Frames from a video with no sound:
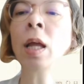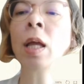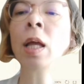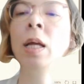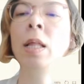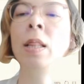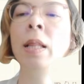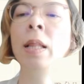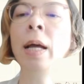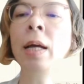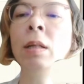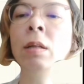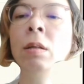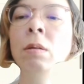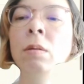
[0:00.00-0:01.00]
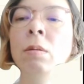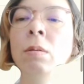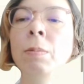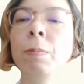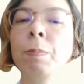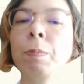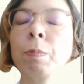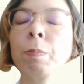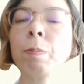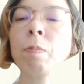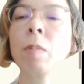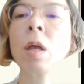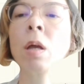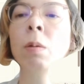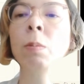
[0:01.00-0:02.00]
And then
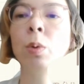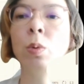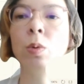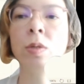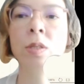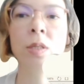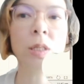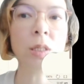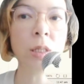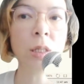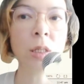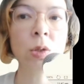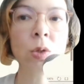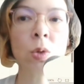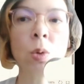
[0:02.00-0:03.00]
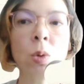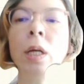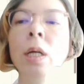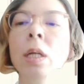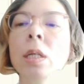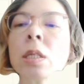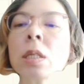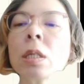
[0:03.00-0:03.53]
pull city into it.